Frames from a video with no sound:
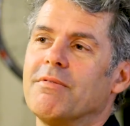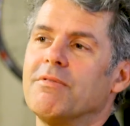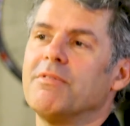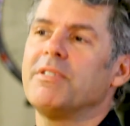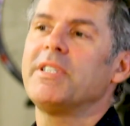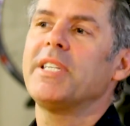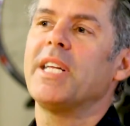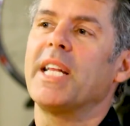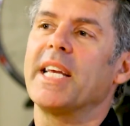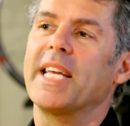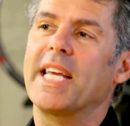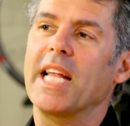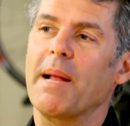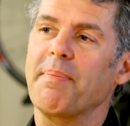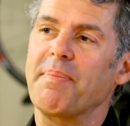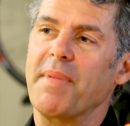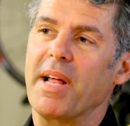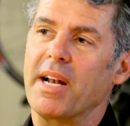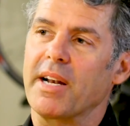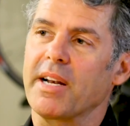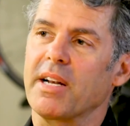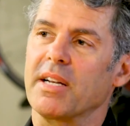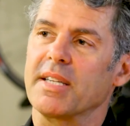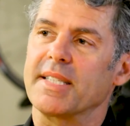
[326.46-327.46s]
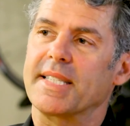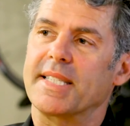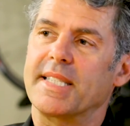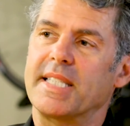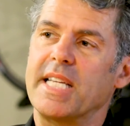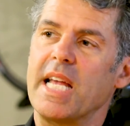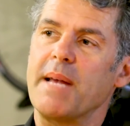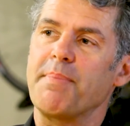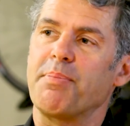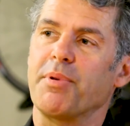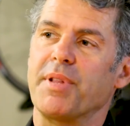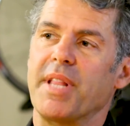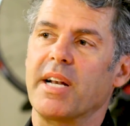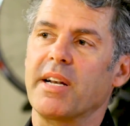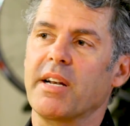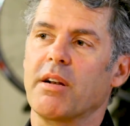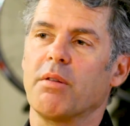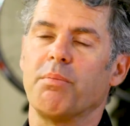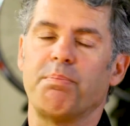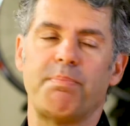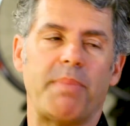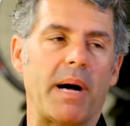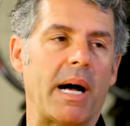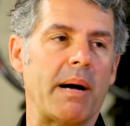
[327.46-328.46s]
really get up that little step or that
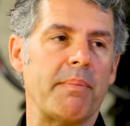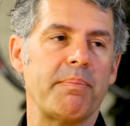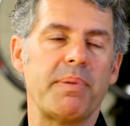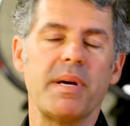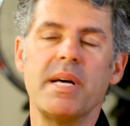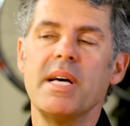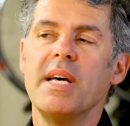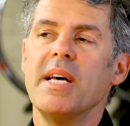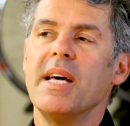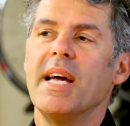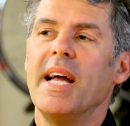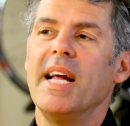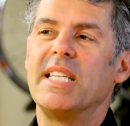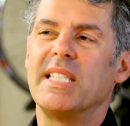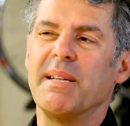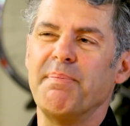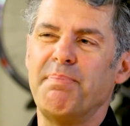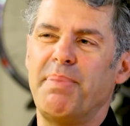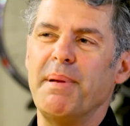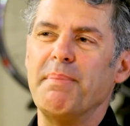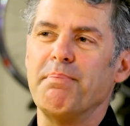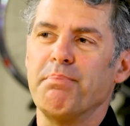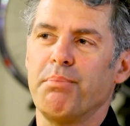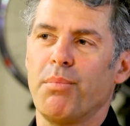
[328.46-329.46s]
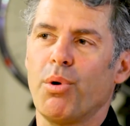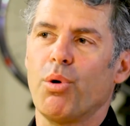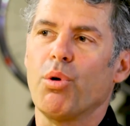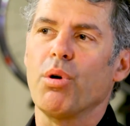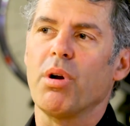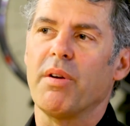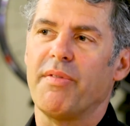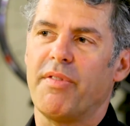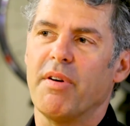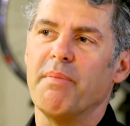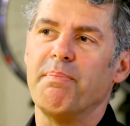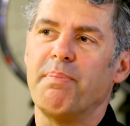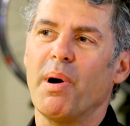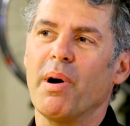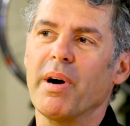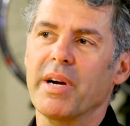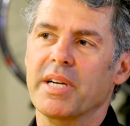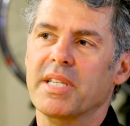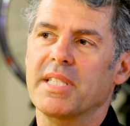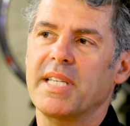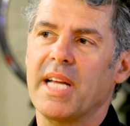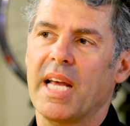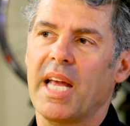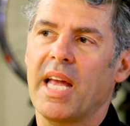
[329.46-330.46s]
little bump, it's a bit more of a
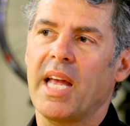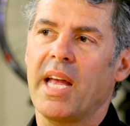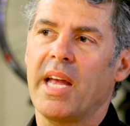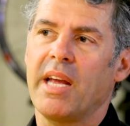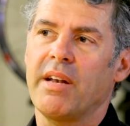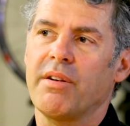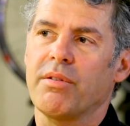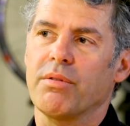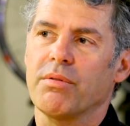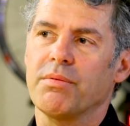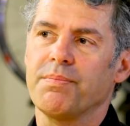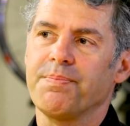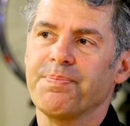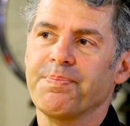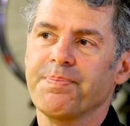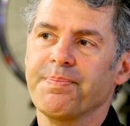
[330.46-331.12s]
bike to handle.